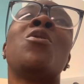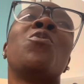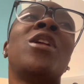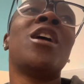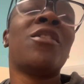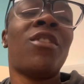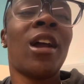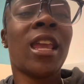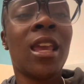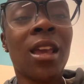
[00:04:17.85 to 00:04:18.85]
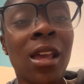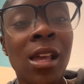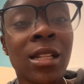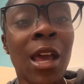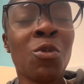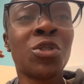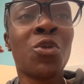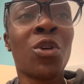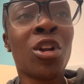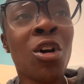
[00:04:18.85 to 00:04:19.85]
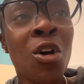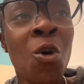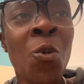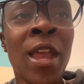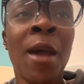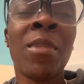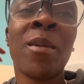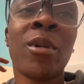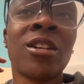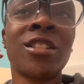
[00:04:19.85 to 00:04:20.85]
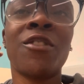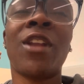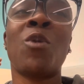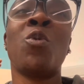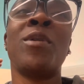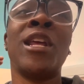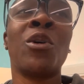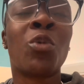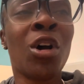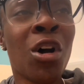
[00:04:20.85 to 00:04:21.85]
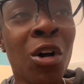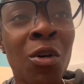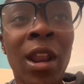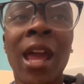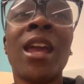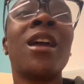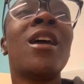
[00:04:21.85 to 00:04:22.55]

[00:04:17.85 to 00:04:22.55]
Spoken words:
We love our kids. Like, what's going on? We kept blaming ourselves, like what we did wrong, like